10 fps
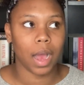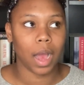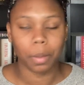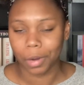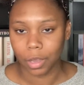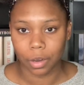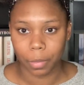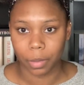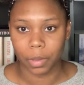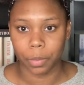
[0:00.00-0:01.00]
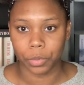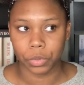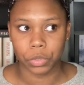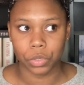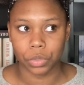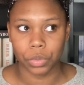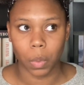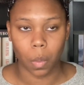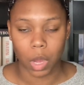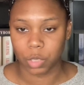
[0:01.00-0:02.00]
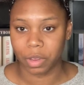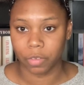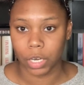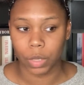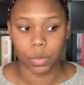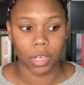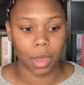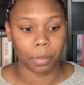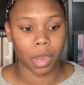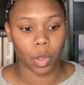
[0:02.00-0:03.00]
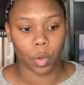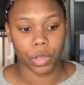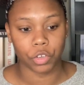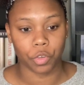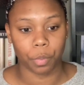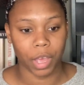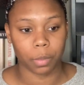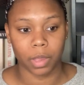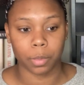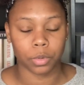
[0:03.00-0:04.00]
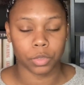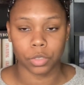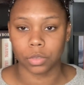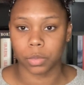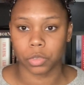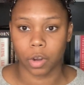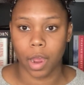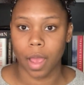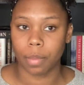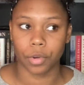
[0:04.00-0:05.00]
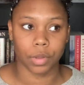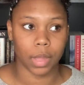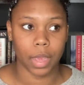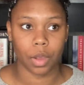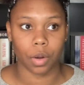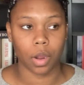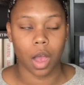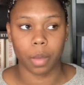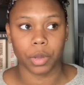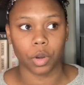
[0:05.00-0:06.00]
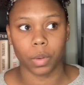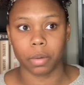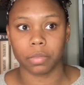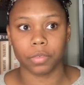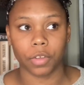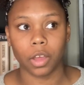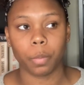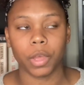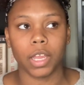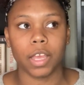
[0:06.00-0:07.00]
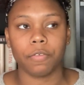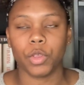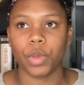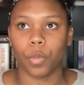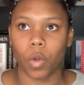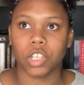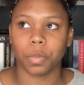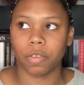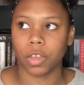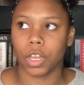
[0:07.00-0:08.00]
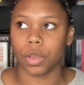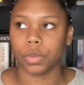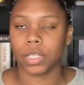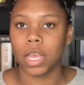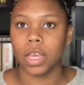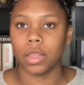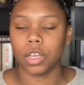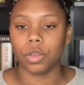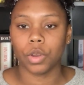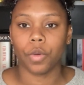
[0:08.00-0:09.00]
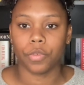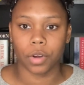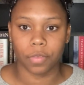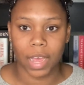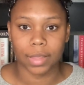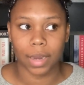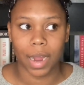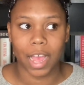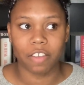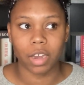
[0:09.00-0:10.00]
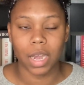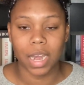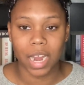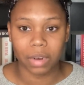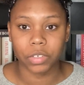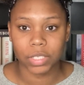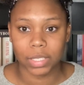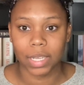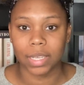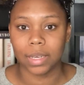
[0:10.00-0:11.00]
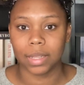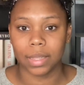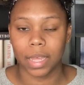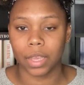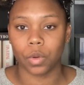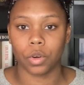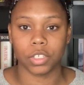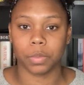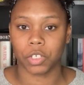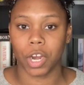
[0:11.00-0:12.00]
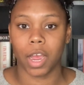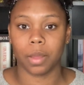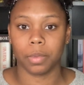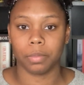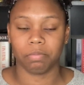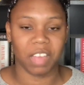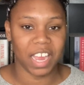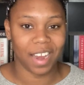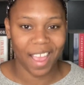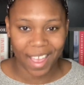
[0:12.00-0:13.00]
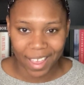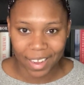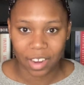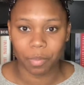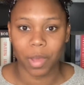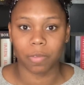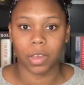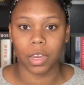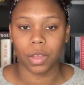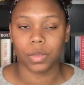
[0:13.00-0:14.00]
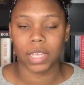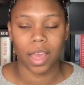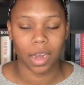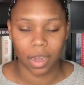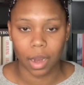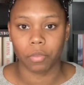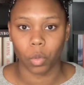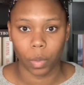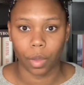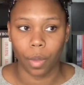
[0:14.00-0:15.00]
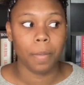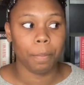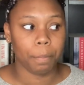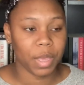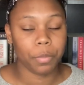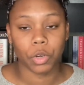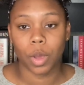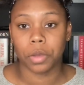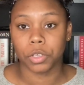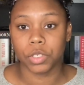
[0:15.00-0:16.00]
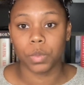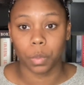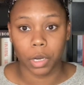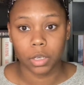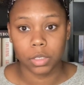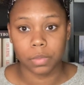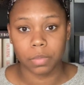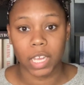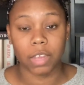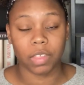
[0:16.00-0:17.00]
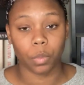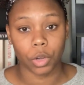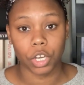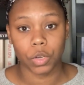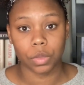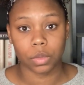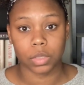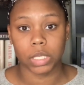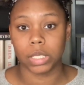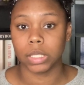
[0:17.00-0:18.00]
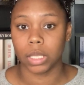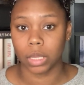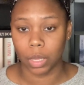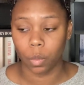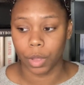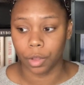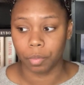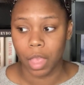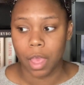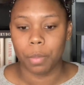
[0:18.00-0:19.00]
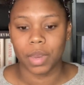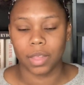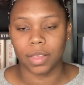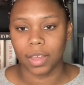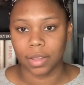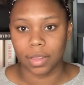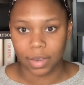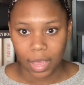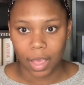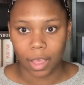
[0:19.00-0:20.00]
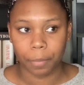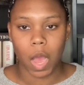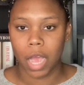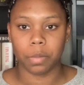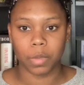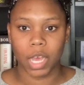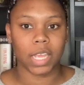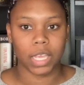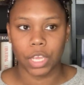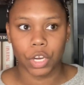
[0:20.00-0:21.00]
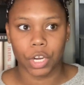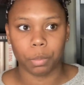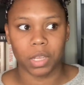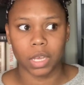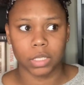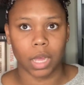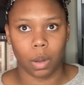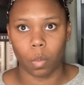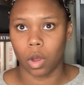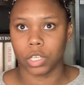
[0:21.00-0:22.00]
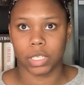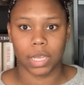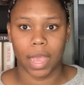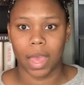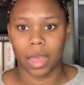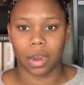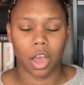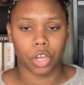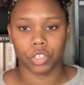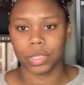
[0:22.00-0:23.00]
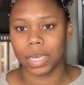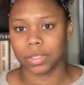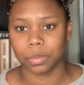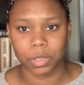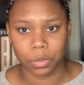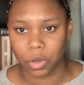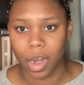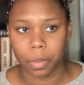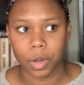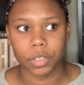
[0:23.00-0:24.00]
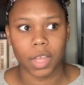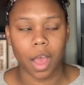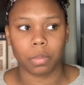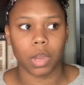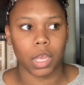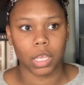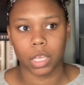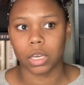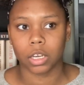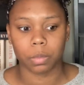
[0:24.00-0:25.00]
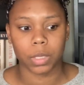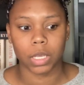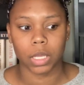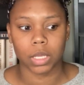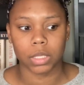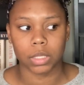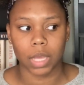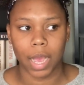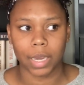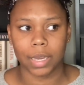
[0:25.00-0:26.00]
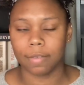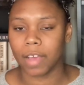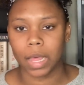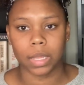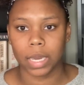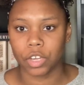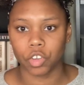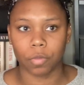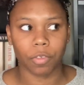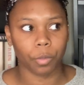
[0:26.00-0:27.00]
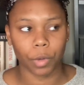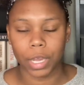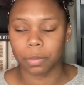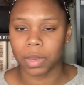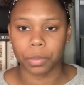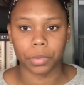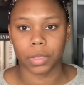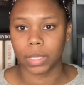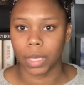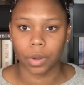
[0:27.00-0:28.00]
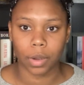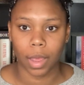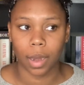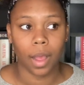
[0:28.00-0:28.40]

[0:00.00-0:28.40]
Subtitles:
I'm not gonna beg people to watch my videos. I'm not going to beg people to subscribe or like or comment or whatever the fuck. But if you watch my videos, then you know for a fact that I have never said like or subscribe in any of my videos, and I never will. People know how YouTube works. If they want to do those things, they will. But at the end of the day, I'm not here because I want to get 100,000 subscribers. I'm not here because I need validation from random people on the internet.